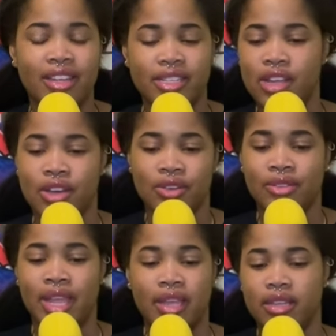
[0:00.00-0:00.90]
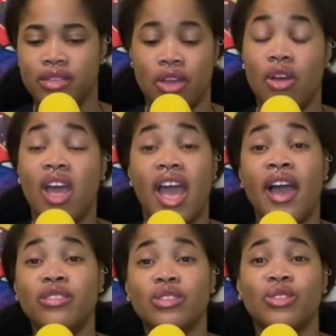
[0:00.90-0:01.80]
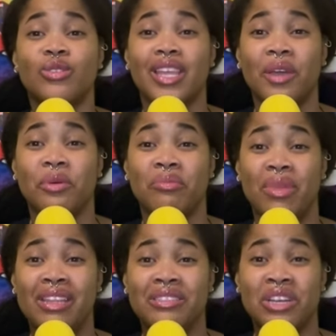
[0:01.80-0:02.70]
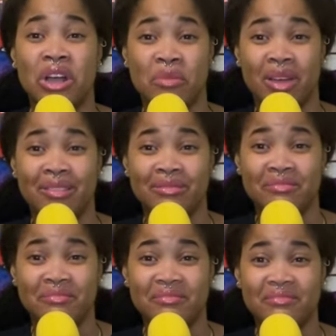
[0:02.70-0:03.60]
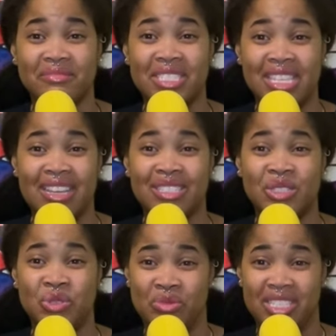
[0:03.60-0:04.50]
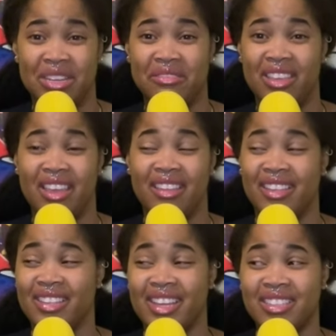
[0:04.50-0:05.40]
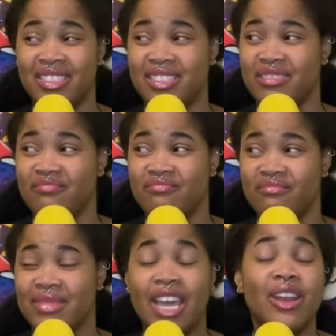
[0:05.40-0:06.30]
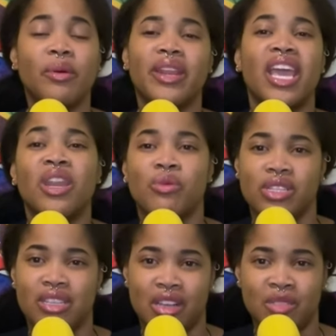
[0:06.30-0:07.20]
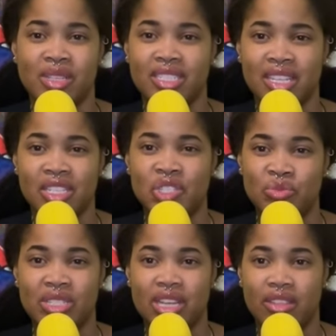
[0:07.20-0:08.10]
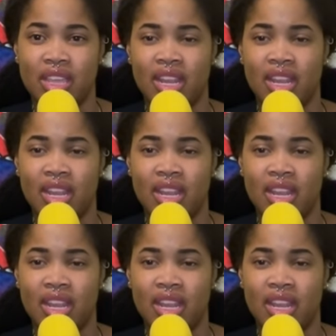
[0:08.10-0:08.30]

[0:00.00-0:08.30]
No, like, no. I also don't like when men talk about sex too much out the gate. Like, that's, I don't like when anyone talks about sex too much out the gate.